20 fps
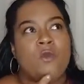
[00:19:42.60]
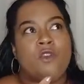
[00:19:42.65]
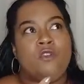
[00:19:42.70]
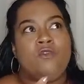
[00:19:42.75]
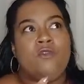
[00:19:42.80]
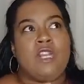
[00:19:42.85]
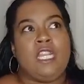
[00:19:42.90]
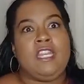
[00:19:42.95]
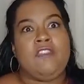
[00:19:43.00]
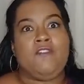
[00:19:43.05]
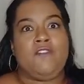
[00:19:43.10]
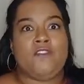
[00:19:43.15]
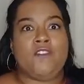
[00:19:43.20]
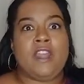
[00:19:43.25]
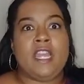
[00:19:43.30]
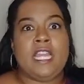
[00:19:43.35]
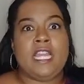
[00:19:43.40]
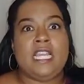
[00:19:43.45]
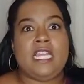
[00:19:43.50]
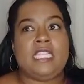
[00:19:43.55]
really
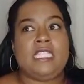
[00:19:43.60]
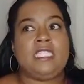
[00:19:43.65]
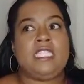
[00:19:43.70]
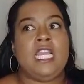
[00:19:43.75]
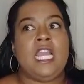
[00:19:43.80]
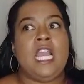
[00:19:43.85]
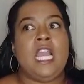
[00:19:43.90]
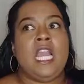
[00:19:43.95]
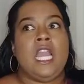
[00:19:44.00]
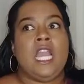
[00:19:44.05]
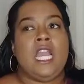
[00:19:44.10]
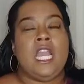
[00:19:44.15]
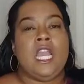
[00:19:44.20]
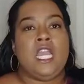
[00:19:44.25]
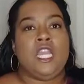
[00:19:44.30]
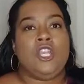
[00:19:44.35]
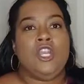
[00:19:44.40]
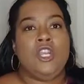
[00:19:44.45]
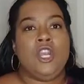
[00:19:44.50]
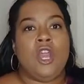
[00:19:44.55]
friends,
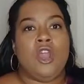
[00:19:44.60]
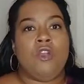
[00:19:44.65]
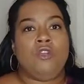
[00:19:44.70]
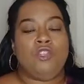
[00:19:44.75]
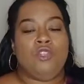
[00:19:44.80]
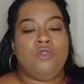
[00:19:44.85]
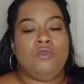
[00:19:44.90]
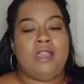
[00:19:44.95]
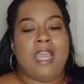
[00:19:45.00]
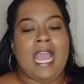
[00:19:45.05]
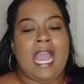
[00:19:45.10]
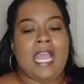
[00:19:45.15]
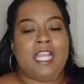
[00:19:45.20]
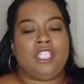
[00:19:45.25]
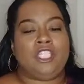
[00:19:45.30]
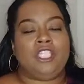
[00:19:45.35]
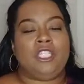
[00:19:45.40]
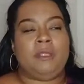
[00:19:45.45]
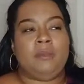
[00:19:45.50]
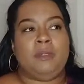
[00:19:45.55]
you guys
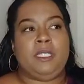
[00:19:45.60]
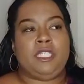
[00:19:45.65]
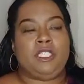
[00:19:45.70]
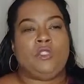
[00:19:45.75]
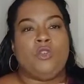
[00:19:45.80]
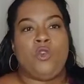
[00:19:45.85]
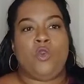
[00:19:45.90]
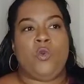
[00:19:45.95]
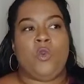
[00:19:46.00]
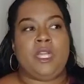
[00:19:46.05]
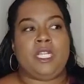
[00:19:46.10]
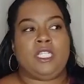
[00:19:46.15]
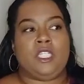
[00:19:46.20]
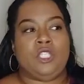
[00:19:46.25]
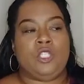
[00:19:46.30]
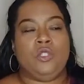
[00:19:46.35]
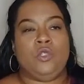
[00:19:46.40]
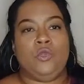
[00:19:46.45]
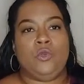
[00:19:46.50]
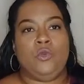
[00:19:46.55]
shouldn't be so quick
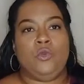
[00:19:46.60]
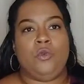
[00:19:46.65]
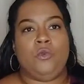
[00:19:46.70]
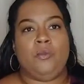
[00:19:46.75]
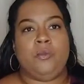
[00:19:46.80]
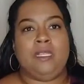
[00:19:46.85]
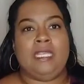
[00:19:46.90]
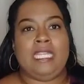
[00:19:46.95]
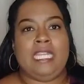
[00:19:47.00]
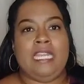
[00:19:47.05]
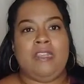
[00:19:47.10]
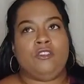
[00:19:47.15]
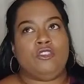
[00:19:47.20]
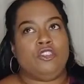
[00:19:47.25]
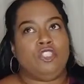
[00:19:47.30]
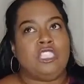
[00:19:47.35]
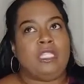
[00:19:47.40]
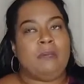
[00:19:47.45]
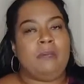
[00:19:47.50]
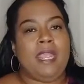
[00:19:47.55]
to believe. So
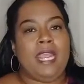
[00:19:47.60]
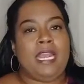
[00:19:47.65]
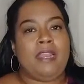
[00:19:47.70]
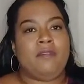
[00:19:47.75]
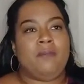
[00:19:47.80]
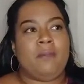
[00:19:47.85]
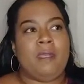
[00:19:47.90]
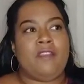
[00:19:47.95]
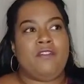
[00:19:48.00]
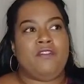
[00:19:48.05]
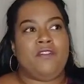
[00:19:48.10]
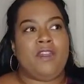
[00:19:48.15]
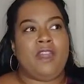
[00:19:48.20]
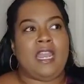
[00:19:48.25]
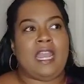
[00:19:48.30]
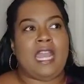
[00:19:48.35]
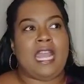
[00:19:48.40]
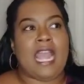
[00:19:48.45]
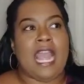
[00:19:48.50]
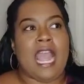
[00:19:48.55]
she may feel
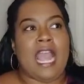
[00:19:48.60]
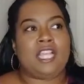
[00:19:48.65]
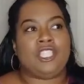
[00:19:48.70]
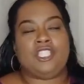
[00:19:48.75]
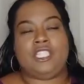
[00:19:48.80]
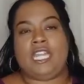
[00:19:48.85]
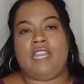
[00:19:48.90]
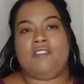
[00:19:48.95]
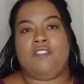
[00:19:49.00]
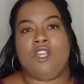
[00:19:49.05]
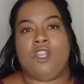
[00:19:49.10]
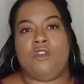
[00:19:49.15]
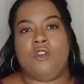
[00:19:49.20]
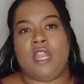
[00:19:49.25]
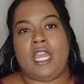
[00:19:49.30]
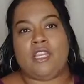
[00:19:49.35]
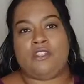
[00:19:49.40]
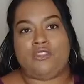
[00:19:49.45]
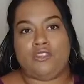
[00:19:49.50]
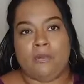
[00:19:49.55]
like I shouldn't have to go the
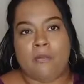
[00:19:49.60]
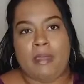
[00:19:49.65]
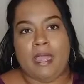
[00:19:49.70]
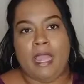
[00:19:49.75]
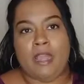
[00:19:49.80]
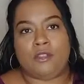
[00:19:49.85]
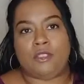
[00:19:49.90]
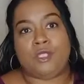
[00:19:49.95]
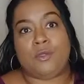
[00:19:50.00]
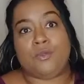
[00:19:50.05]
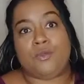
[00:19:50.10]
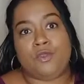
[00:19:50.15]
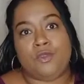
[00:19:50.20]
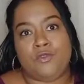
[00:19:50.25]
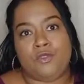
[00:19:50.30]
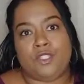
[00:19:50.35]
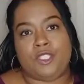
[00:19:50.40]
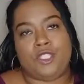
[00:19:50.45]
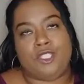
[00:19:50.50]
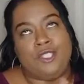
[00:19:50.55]
extra mile to prove
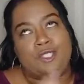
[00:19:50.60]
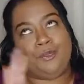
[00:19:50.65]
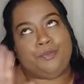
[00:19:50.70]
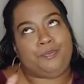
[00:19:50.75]
it to you.